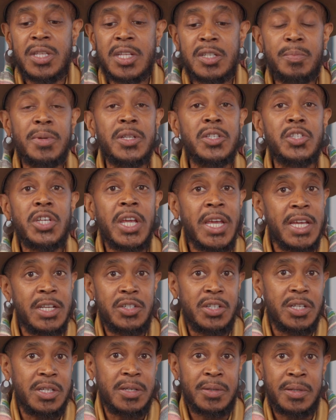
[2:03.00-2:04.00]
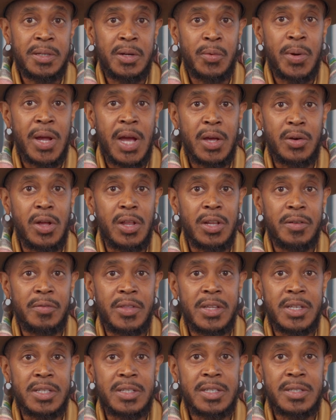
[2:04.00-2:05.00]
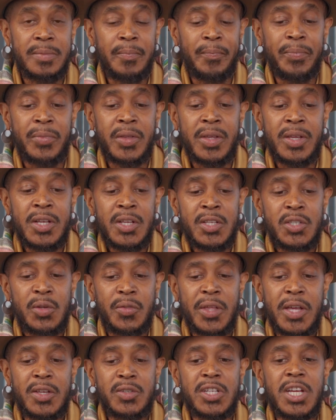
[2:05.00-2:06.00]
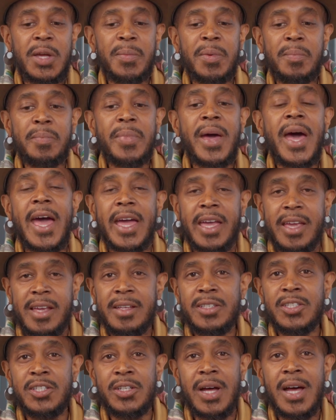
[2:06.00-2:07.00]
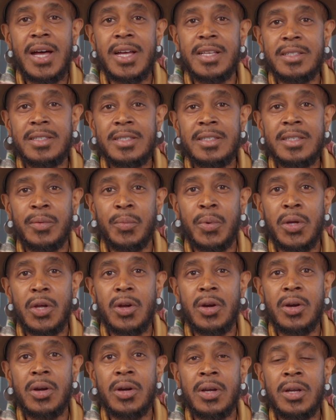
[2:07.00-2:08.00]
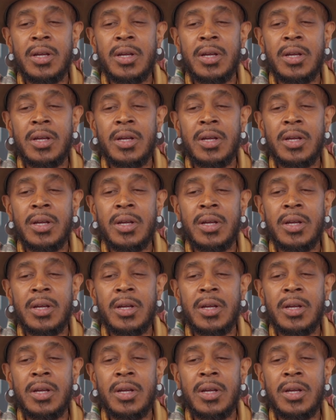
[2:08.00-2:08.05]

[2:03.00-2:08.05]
that's been changing around all of this. So things are coming back to us, and we are